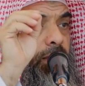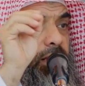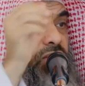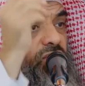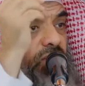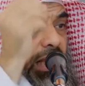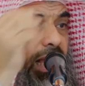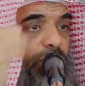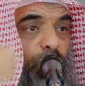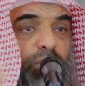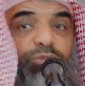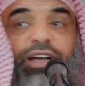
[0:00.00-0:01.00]
is
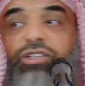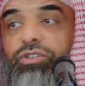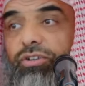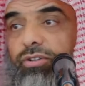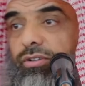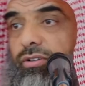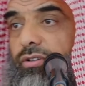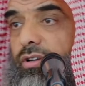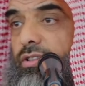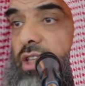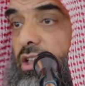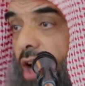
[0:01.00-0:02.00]
Salatul Fajr,
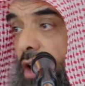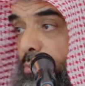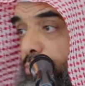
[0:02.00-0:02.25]
the dawn